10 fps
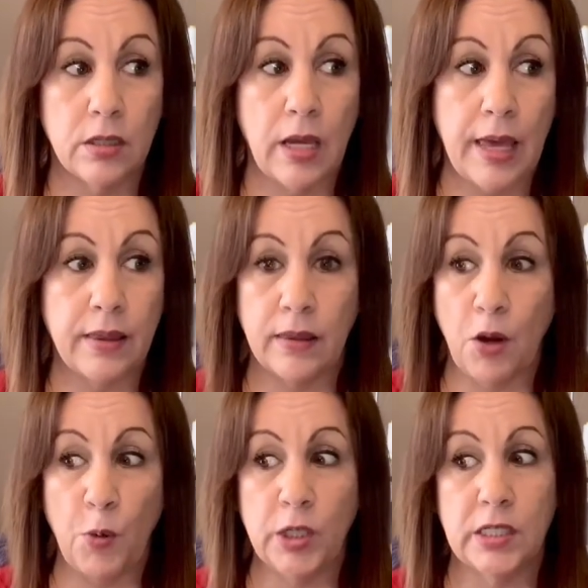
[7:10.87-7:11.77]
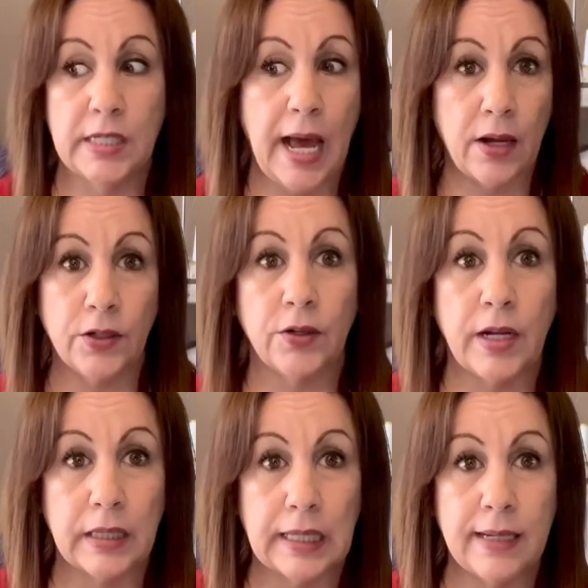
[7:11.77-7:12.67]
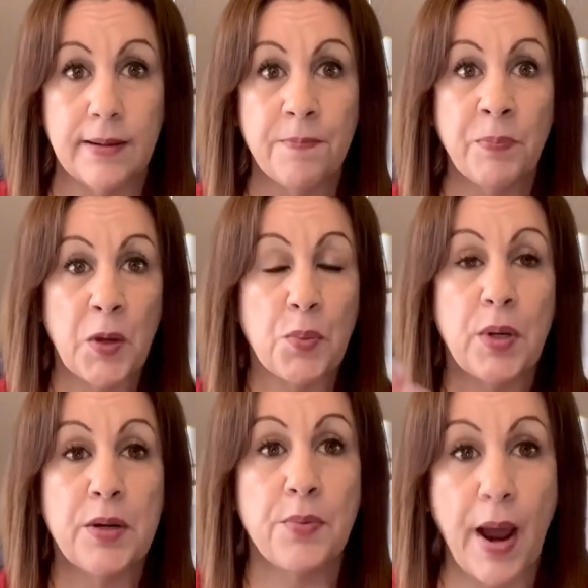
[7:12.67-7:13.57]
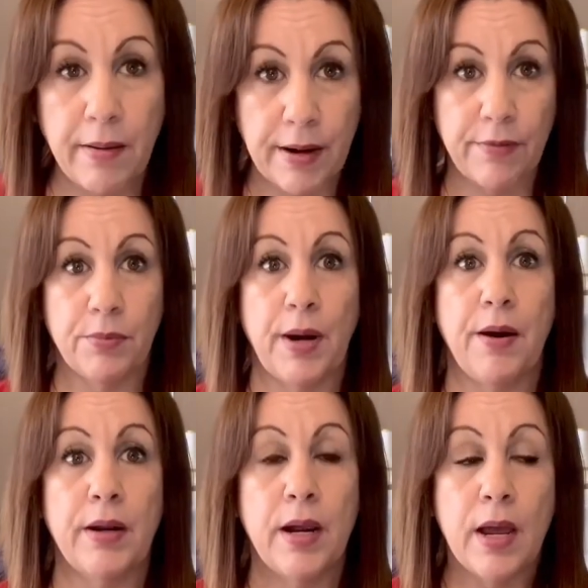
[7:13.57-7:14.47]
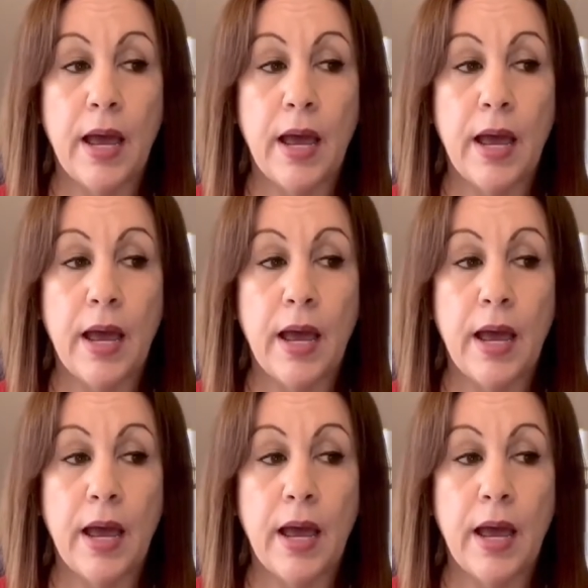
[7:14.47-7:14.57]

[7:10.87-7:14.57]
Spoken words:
and no one's telling her nothing, running around everywhere.